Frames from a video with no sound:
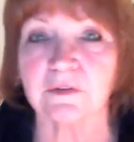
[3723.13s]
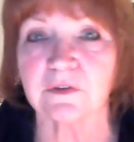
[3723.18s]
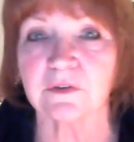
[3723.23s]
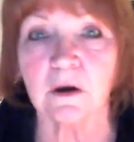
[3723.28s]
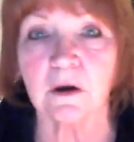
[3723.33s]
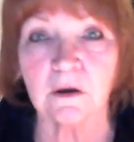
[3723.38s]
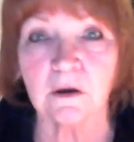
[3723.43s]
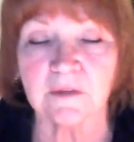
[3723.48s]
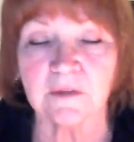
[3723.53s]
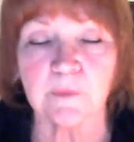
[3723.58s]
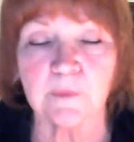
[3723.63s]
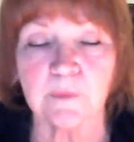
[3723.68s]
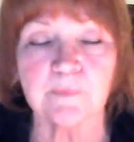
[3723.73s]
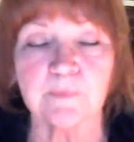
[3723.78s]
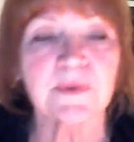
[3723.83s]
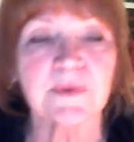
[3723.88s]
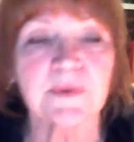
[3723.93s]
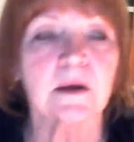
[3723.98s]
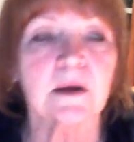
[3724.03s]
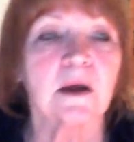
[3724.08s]
all of them,
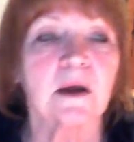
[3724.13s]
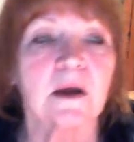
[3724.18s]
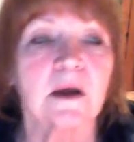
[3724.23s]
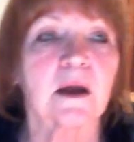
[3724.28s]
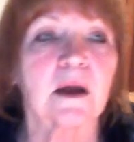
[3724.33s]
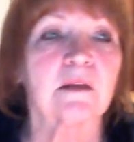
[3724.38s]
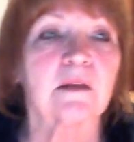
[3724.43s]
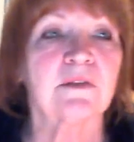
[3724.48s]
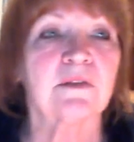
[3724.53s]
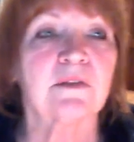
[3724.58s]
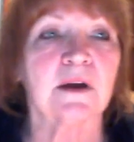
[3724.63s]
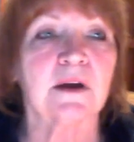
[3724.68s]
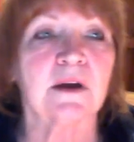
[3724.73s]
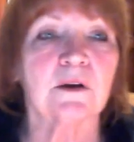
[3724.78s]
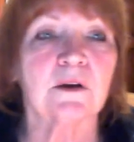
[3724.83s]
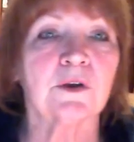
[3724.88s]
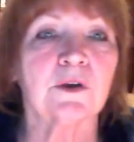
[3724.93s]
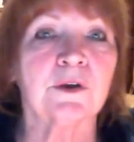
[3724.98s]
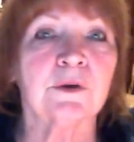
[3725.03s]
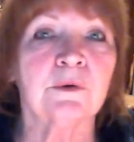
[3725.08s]
that
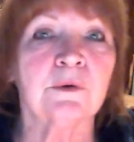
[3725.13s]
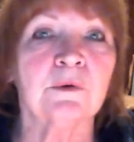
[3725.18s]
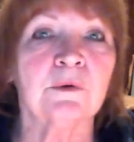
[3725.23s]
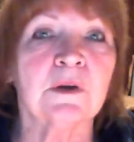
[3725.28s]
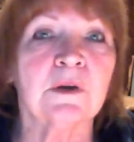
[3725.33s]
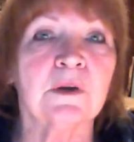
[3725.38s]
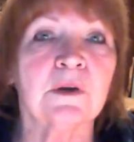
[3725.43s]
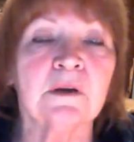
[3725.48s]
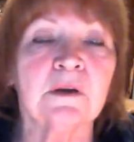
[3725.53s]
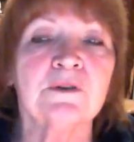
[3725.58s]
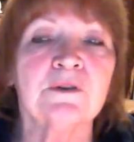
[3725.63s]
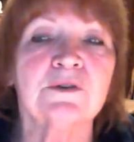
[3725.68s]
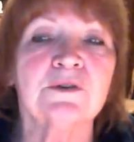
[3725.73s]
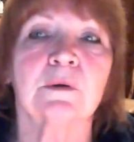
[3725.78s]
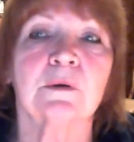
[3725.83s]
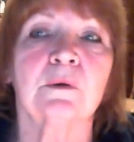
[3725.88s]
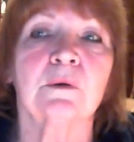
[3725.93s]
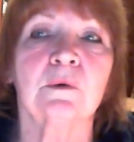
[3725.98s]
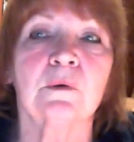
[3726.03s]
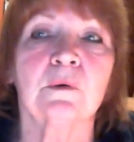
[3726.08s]
you need
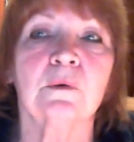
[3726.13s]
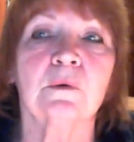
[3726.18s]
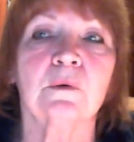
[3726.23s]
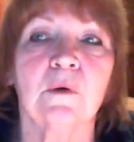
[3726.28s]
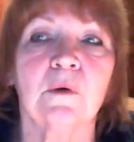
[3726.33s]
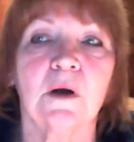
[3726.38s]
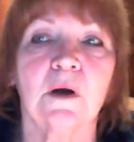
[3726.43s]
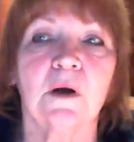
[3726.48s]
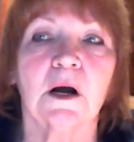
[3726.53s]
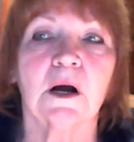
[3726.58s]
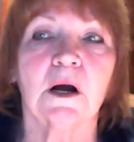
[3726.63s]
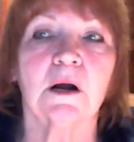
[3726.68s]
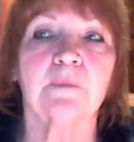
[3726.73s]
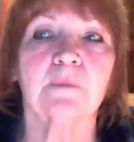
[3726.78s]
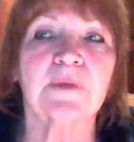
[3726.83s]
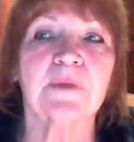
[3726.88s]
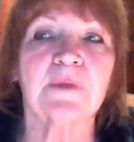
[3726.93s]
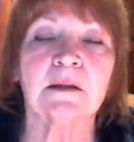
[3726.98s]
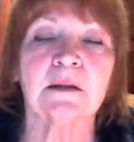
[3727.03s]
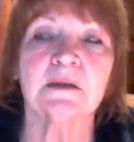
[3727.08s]
to
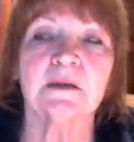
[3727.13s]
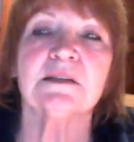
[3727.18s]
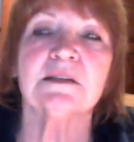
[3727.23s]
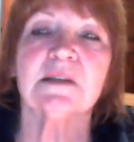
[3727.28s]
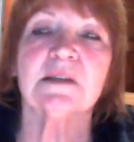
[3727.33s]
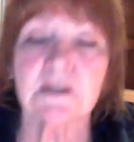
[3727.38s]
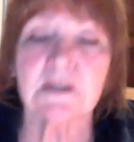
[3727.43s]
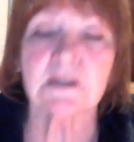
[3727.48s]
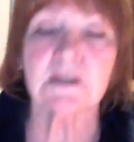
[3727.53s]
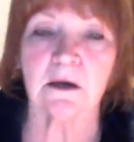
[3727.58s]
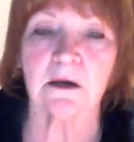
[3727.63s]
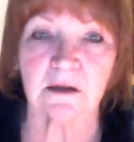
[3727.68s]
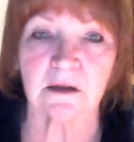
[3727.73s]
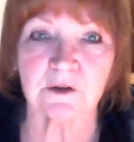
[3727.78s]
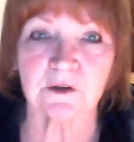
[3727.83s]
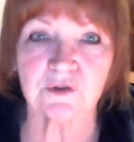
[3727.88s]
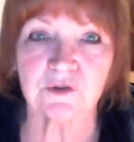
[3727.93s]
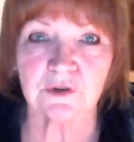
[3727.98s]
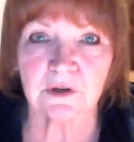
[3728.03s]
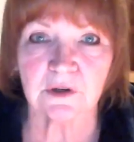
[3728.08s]
at least
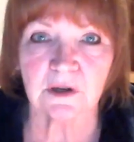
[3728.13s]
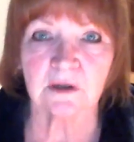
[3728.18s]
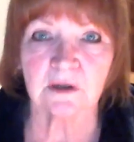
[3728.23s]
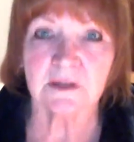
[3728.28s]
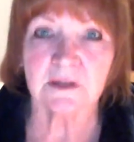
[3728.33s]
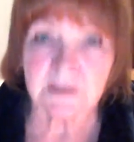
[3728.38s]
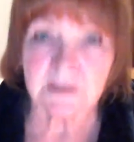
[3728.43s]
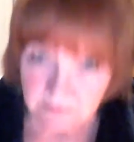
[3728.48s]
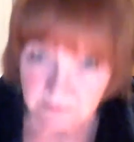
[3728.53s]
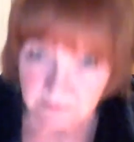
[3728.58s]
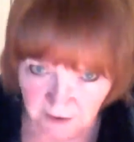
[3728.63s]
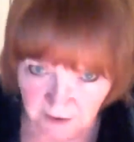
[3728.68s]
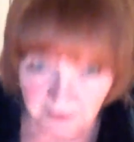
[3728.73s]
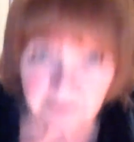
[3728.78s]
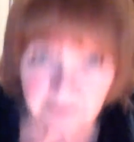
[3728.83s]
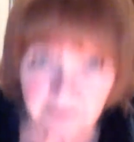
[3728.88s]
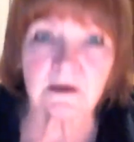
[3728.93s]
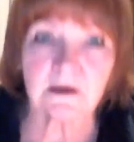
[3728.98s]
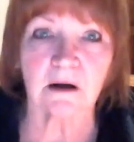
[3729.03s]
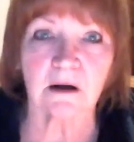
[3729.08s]
acknowledge, at least
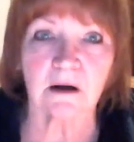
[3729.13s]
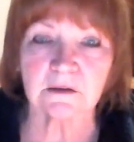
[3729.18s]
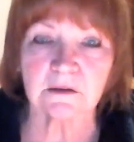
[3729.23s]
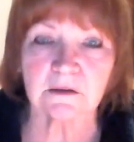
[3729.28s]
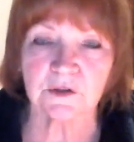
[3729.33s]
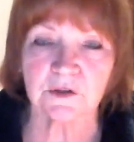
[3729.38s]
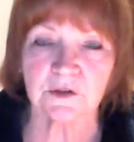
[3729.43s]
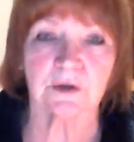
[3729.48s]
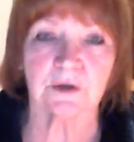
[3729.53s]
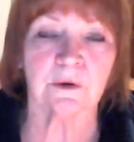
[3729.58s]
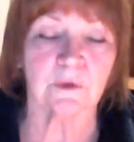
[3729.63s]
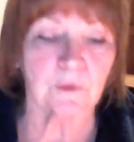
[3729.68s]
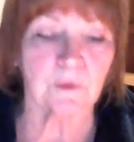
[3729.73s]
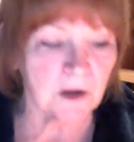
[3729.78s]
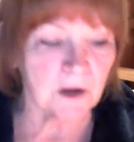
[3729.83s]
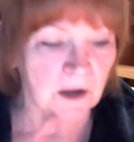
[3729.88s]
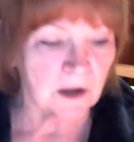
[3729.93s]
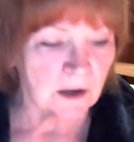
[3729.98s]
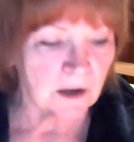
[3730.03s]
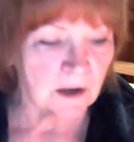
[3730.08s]
head nod to.
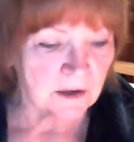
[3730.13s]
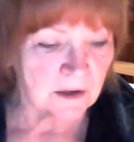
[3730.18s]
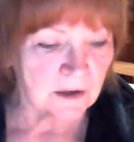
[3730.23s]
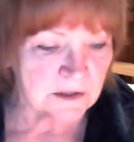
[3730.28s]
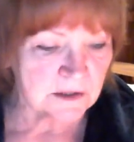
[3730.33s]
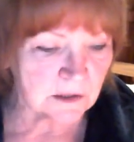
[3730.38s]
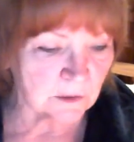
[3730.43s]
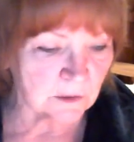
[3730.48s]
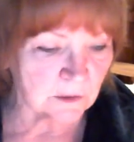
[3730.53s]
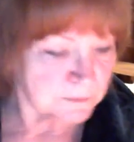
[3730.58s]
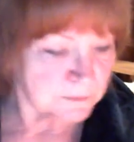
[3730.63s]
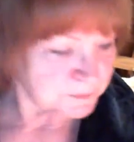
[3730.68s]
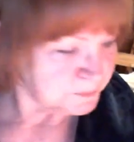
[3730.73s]
So